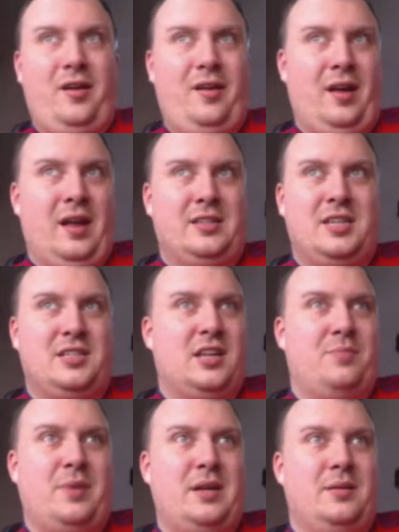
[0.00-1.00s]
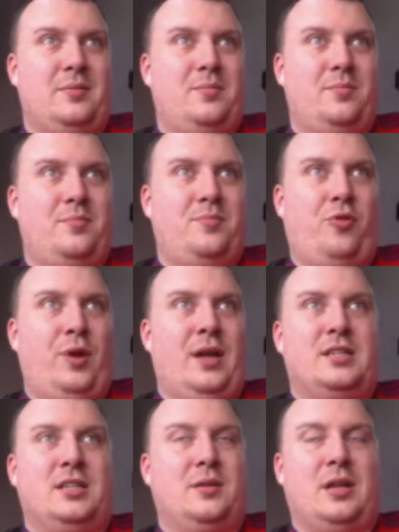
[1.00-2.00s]
And since they've been brought
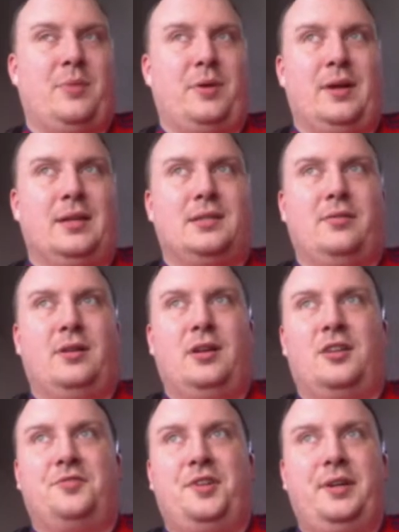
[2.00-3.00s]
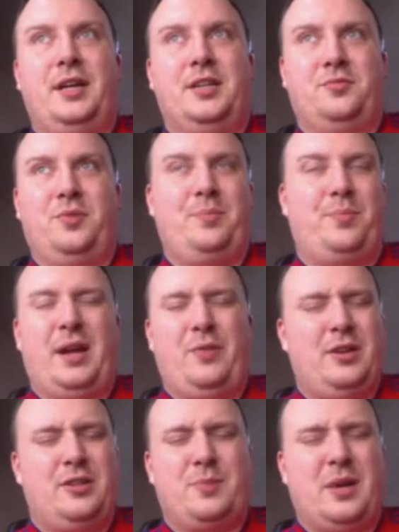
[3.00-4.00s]
into the WSL in the last few years, we've
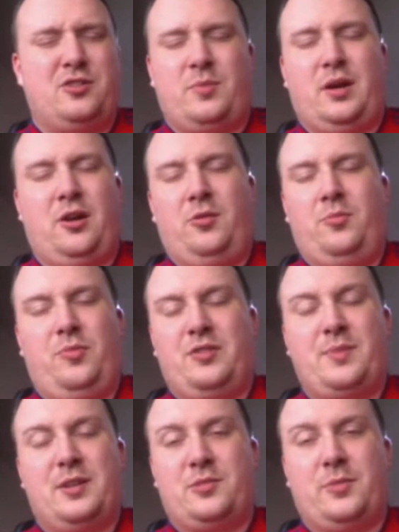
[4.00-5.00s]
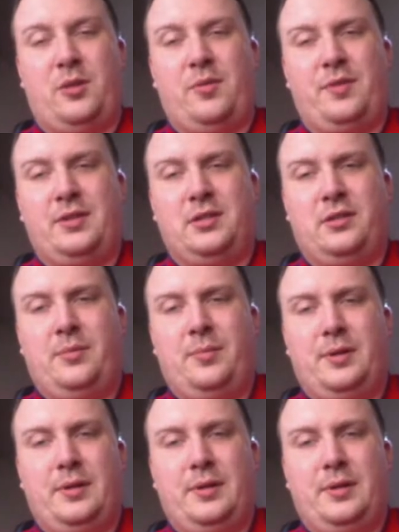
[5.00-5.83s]
smashed them at home. We've smashed them at home every time.